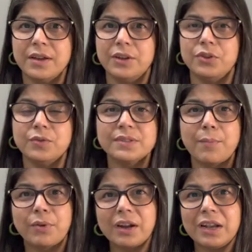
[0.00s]
you know
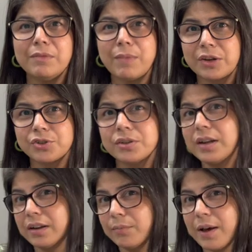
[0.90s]
separately mention
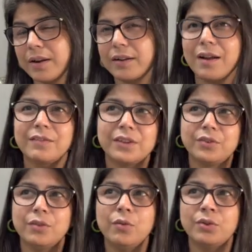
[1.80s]
in a paragraph that you
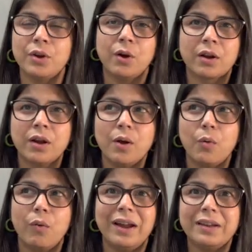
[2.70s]
know your
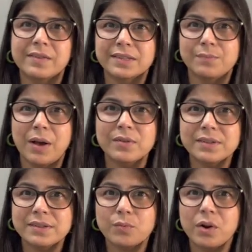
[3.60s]
while your spouse
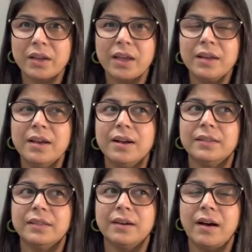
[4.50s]
is working
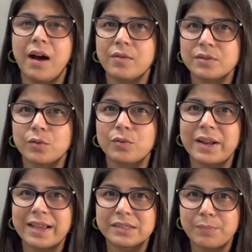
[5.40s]
the household
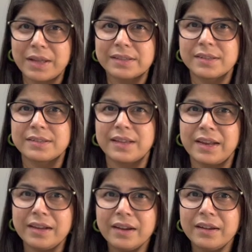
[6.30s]
expenses
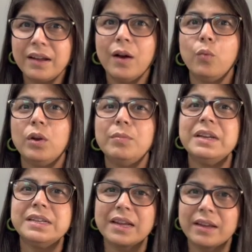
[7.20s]
in india will be
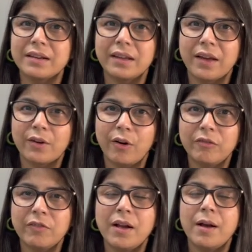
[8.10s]
taken care
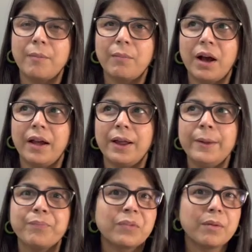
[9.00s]
of by
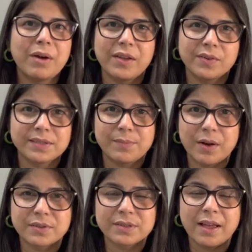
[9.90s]
by your
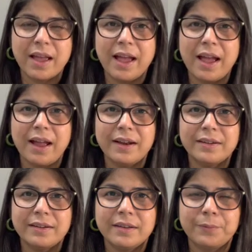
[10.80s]
spouse
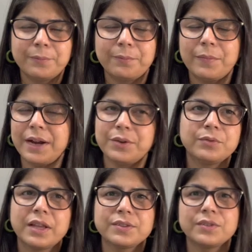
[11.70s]
and um, i
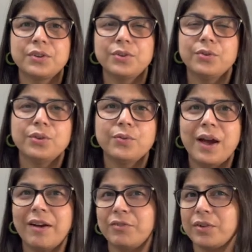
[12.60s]
don't think so that you know you
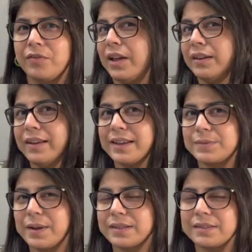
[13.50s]
have to give any
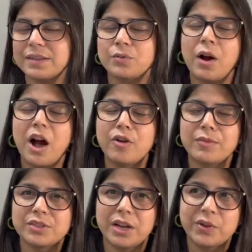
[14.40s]
expenses as to how
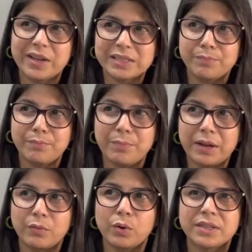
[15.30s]
much are you ex
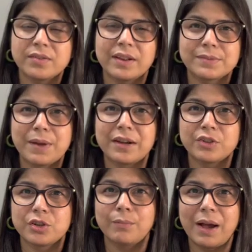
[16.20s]
spend what is your
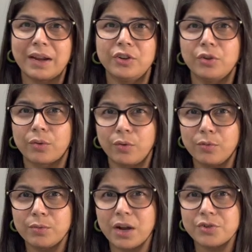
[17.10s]
expenditure back in your
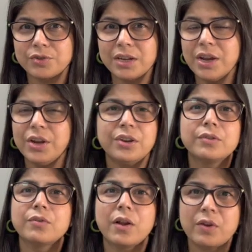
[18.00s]
home country you
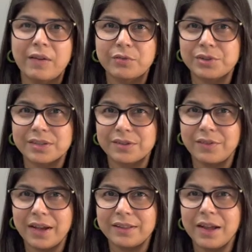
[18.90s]
do not have to
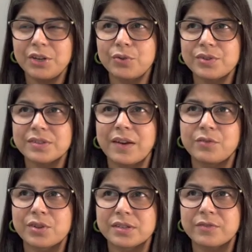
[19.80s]
justify that you just have
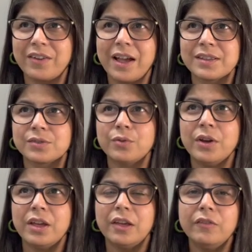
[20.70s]
to justify as to
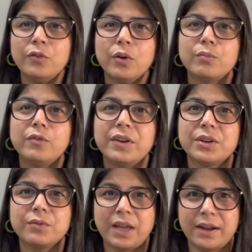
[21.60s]
if you are moving
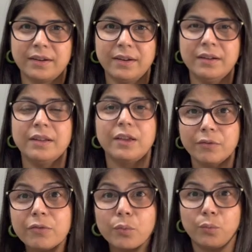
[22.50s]
to canada
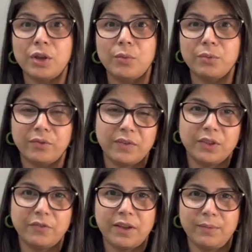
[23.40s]
if you are moving
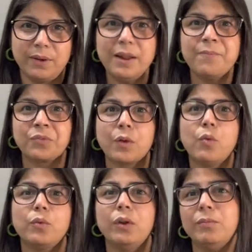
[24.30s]
with your family
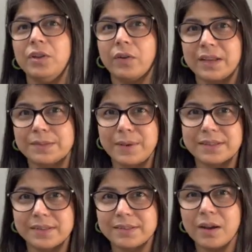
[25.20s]
what will be your
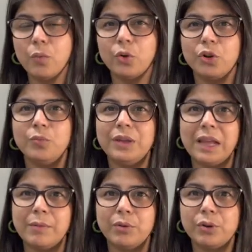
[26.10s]
expenses here would you be
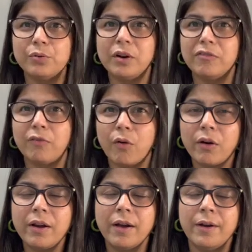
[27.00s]
able to
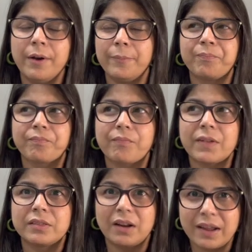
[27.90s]
afford
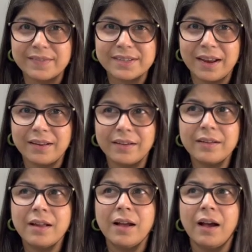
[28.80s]
the lifestyle
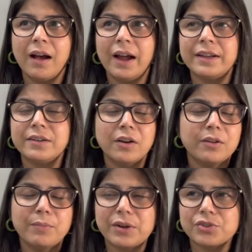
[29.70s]
here i did
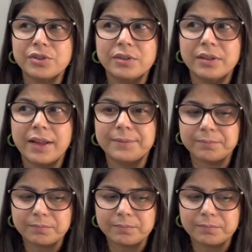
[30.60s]
not mention that